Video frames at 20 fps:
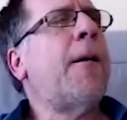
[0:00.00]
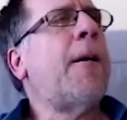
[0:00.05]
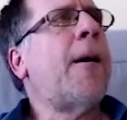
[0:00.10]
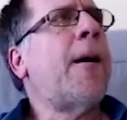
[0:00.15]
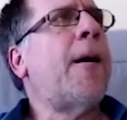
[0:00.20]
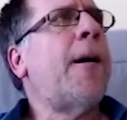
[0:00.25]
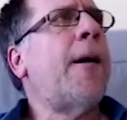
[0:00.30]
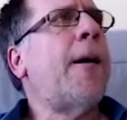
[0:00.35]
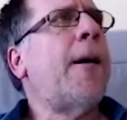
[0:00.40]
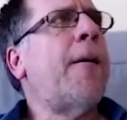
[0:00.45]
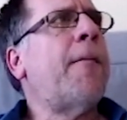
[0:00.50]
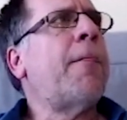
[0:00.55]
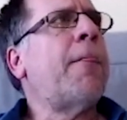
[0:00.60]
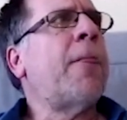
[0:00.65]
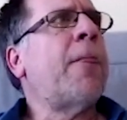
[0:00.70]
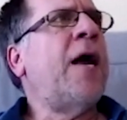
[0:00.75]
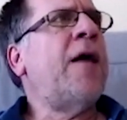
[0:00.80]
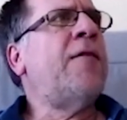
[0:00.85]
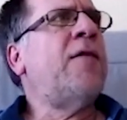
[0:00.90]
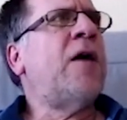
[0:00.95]
um,
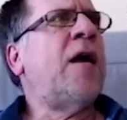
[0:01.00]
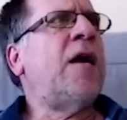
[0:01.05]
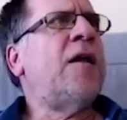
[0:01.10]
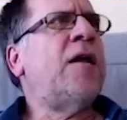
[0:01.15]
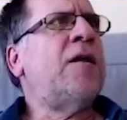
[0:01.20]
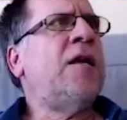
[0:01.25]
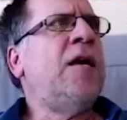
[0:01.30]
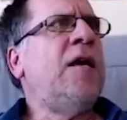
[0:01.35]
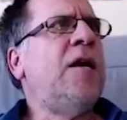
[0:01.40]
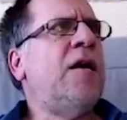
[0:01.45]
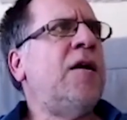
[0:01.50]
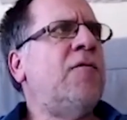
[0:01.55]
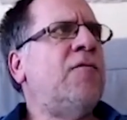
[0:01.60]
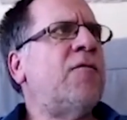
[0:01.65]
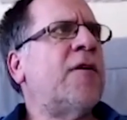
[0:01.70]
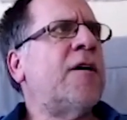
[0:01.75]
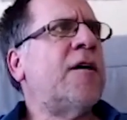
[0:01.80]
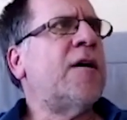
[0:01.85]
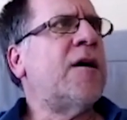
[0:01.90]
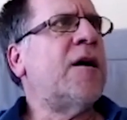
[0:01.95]
and and he and
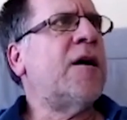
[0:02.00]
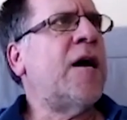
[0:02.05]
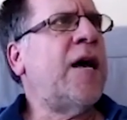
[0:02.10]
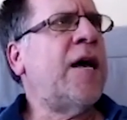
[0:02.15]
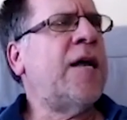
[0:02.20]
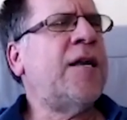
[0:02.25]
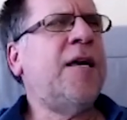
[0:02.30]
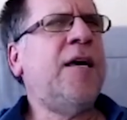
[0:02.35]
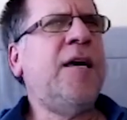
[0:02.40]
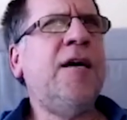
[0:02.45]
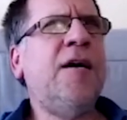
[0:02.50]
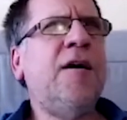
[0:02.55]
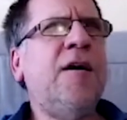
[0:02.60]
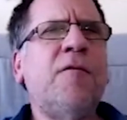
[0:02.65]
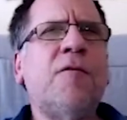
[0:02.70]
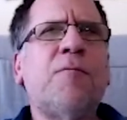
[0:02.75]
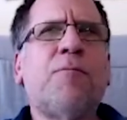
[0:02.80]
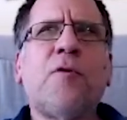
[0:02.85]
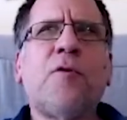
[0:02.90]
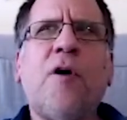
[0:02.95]
and he
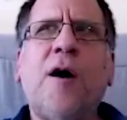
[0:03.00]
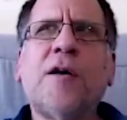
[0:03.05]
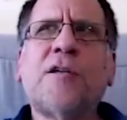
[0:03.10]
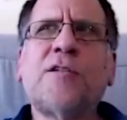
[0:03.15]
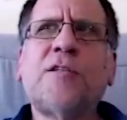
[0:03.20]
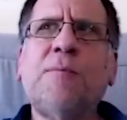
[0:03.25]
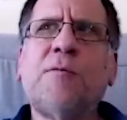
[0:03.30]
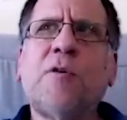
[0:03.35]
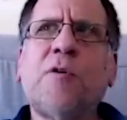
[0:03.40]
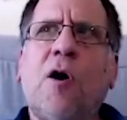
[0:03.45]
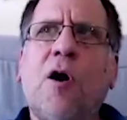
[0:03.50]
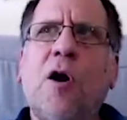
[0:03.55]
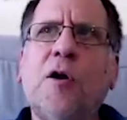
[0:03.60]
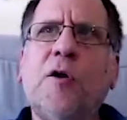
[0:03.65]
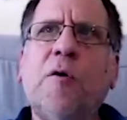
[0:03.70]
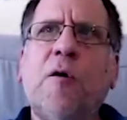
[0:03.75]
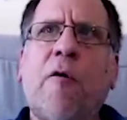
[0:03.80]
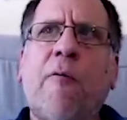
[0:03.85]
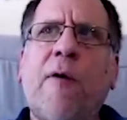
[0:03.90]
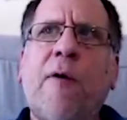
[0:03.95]
and seem to
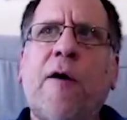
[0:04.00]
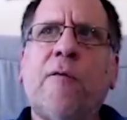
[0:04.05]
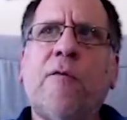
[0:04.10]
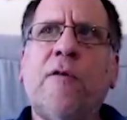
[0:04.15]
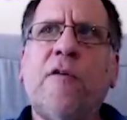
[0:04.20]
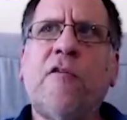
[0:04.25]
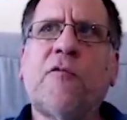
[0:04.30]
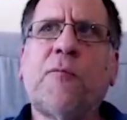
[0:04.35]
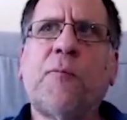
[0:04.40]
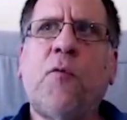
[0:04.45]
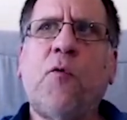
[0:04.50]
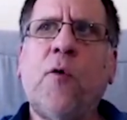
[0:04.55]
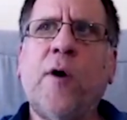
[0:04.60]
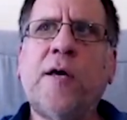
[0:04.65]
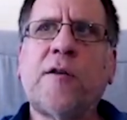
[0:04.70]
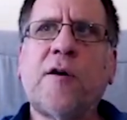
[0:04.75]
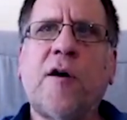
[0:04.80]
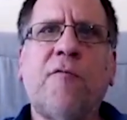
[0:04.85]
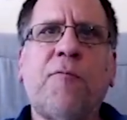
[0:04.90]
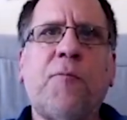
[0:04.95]
argue around this
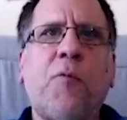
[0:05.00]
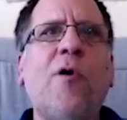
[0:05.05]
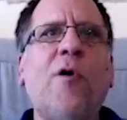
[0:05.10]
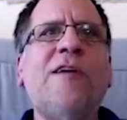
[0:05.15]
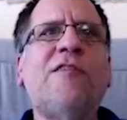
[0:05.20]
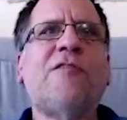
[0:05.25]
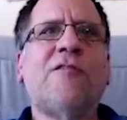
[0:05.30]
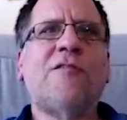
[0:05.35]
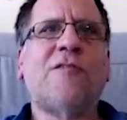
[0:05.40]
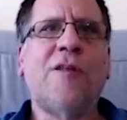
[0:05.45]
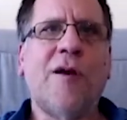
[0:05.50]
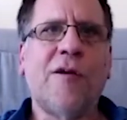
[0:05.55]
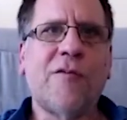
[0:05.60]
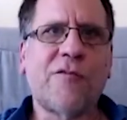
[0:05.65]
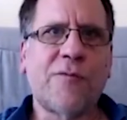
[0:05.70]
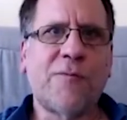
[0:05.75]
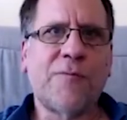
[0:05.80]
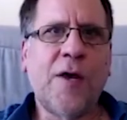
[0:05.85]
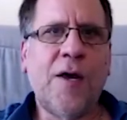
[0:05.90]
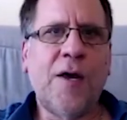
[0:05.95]
point of
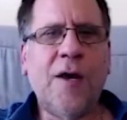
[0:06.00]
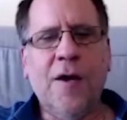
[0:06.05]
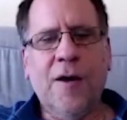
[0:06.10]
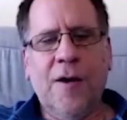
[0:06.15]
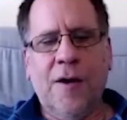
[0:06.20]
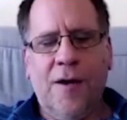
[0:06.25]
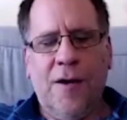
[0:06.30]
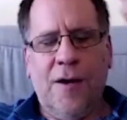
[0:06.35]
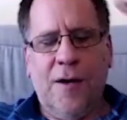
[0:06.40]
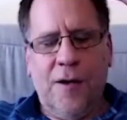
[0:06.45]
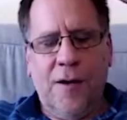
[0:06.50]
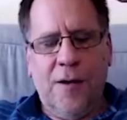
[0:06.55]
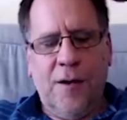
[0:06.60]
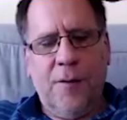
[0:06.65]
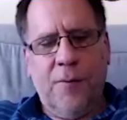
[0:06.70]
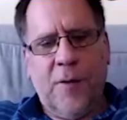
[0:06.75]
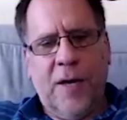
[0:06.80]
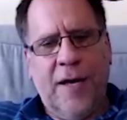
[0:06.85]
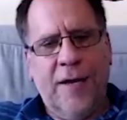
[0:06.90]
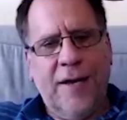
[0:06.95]
poisedness um,
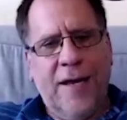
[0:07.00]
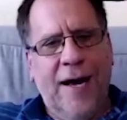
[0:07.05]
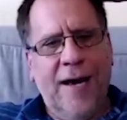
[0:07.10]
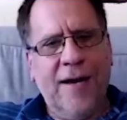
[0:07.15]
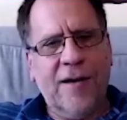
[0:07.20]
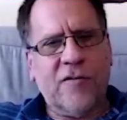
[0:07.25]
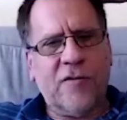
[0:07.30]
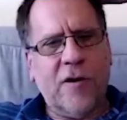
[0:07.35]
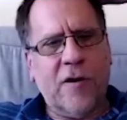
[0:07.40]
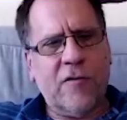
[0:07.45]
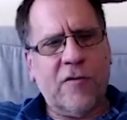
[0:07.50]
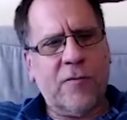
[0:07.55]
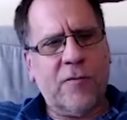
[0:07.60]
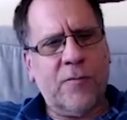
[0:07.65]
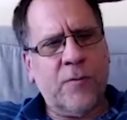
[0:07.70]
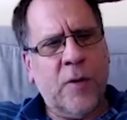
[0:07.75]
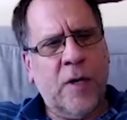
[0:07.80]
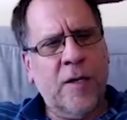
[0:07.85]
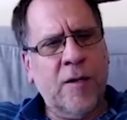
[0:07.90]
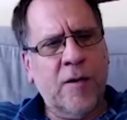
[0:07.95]
mm-hmm. and access,
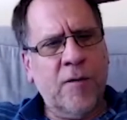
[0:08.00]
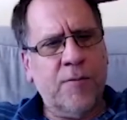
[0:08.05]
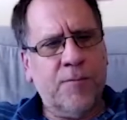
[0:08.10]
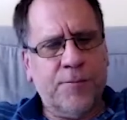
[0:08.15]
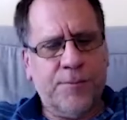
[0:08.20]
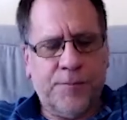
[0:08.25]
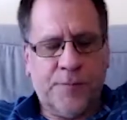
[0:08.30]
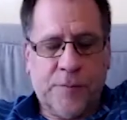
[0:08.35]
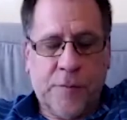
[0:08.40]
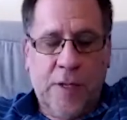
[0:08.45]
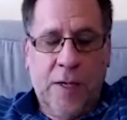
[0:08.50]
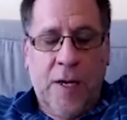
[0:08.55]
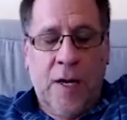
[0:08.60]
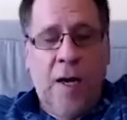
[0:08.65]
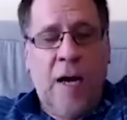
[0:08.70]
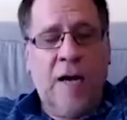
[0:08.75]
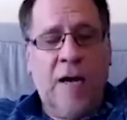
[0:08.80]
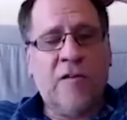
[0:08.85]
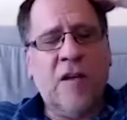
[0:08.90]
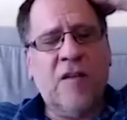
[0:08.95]
and it,
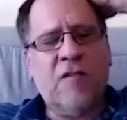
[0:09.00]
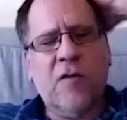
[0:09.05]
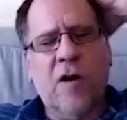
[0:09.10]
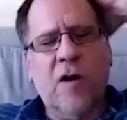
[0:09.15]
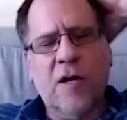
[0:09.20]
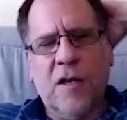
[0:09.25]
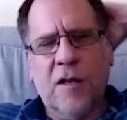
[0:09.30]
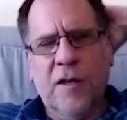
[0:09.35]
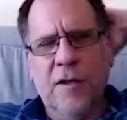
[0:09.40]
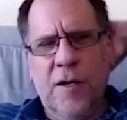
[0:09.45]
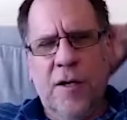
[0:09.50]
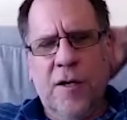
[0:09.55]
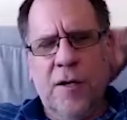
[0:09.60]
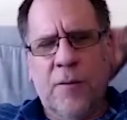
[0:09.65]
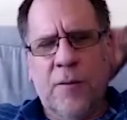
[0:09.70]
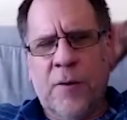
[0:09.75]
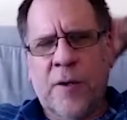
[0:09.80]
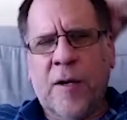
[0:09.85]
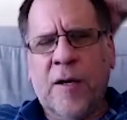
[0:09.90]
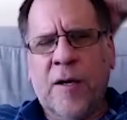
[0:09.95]
it, it's not
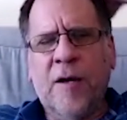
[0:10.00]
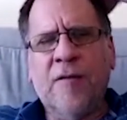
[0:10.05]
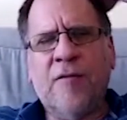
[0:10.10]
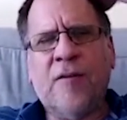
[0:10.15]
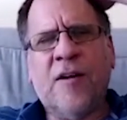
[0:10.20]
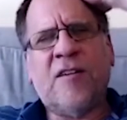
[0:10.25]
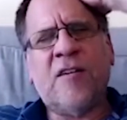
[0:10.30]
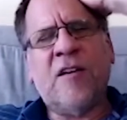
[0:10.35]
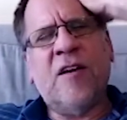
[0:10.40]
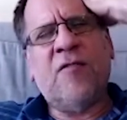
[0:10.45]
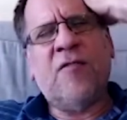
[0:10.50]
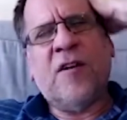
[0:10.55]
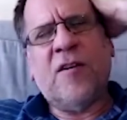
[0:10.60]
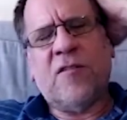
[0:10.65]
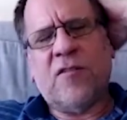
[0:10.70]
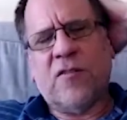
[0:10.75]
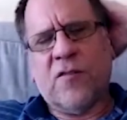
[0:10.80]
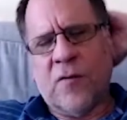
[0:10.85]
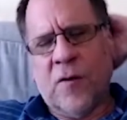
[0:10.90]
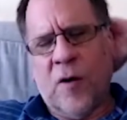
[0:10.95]
clear if, if
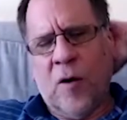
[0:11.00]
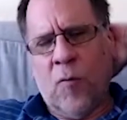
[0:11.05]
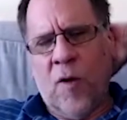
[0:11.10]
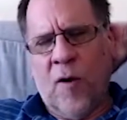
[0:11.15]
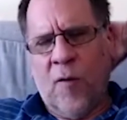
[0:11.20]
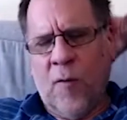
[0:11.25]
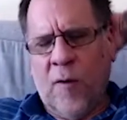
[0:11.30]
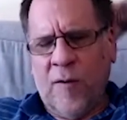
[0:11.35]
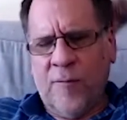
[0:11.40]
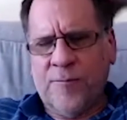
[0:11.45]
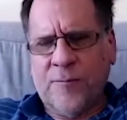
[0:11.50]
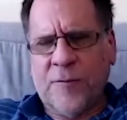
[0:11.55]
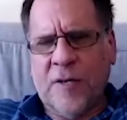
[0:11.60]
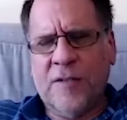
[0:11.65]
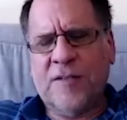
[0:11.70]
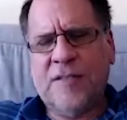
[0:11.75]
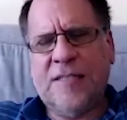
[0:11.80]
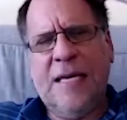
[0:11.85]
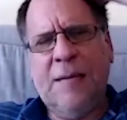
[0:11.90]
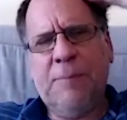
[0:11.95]
it's a, a, a
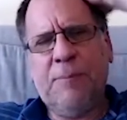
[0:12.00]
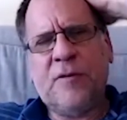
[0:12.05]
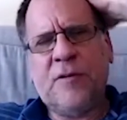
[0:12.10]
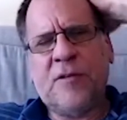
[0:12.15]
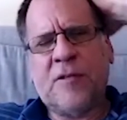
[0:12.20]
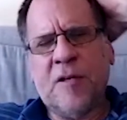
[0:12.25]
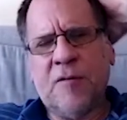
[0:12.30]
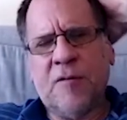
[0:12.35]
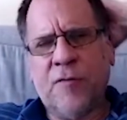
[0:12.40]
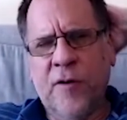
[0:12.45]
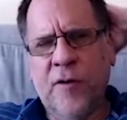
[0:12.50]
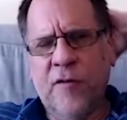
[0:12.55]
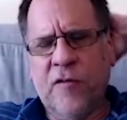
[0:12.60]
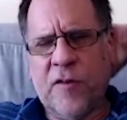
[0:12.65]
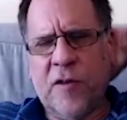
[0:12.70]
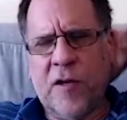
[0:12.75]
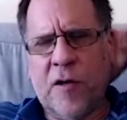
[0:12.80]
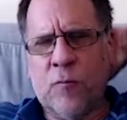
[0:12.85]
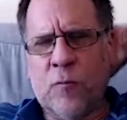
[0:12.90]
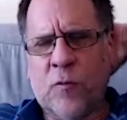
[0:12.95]
deep difference
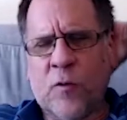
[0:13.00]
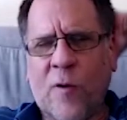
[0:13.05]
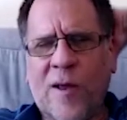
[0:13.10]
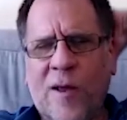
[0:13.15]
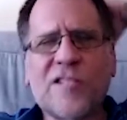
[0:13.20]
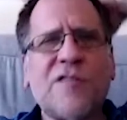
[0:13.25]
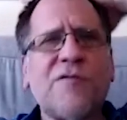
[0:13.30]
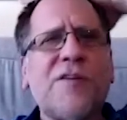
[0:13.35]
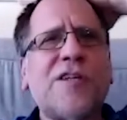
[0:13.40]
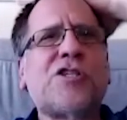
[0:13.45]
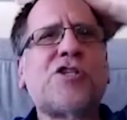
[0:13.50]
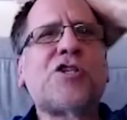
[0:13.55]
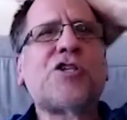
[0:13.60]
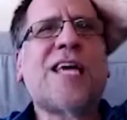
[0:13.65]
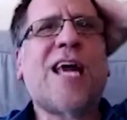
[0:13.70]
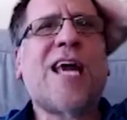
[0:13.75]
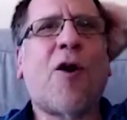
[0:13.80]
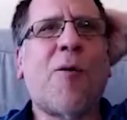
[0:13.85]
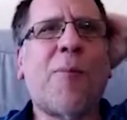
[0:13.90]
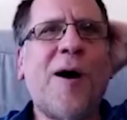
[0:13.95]
that the rest of us should
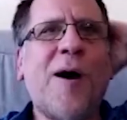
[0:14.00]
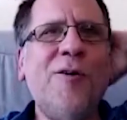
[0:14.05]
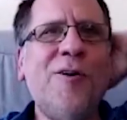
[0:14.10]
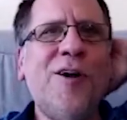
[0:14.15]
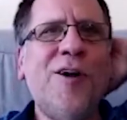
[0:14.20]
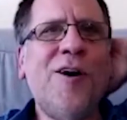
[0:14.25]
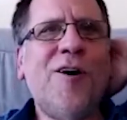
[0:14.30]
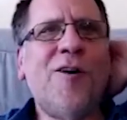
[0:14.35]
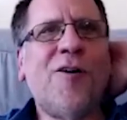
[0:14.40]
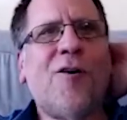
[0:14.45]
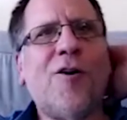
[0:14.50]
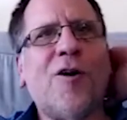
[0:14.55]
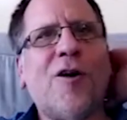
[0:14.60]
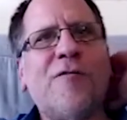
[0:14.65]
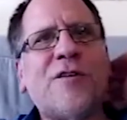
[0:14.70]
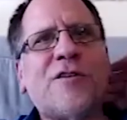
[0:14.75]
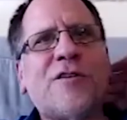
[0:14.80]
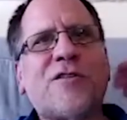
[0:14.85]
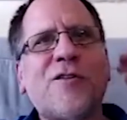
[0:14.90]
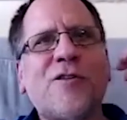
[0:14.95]
care about, or
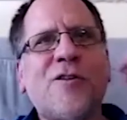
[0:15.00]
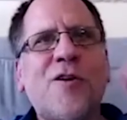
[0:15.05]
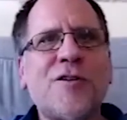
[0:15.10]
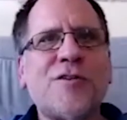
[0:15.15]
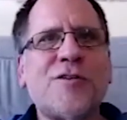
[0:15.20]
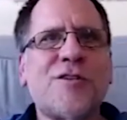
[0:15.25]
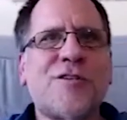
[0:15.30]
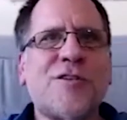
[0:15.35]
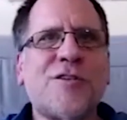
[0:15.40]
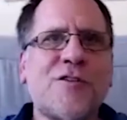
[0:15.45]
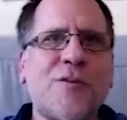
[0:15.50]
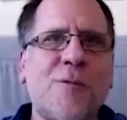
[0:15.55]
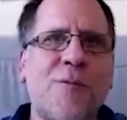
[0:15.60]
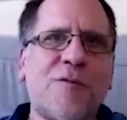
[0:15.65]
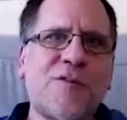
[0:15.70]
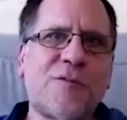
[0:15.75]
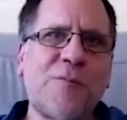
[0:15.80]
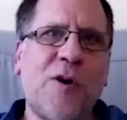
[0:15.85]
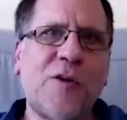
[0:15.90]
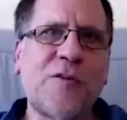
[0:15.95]
if it's the narcissism
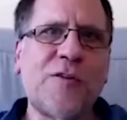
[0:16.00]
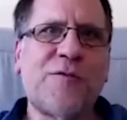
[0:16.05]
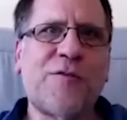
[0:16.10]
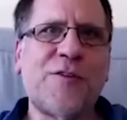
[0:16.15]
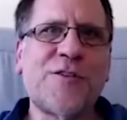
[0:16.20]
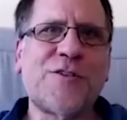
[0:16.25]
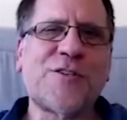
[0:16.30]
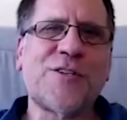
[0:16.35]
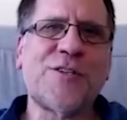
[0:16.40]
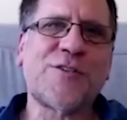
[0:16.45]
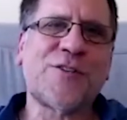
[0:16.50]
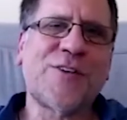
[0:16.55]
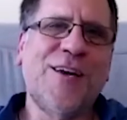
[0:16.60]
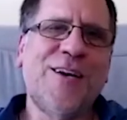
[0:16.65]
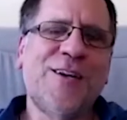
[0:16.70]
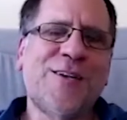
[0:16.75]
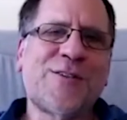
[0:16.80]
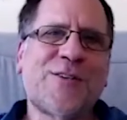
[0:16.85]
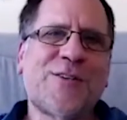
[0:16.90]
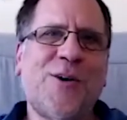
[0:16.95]
of small differences.
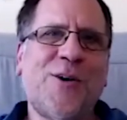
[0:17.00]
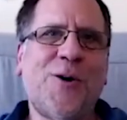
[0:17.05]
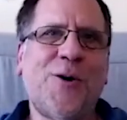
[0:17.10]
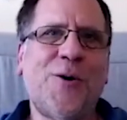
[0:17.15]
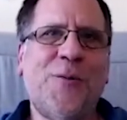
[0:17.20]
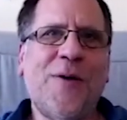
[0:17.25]
So,